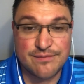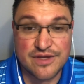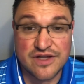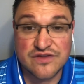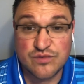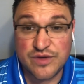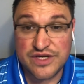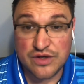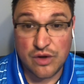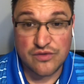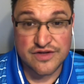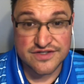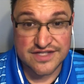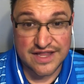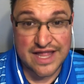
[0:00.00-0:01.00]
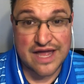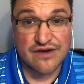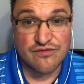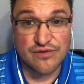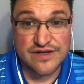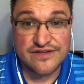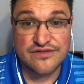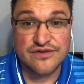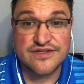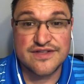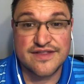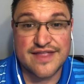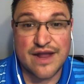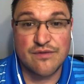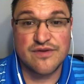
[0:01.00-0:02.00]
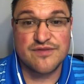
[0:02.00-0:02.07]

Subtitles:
because we know there's a lot of research that that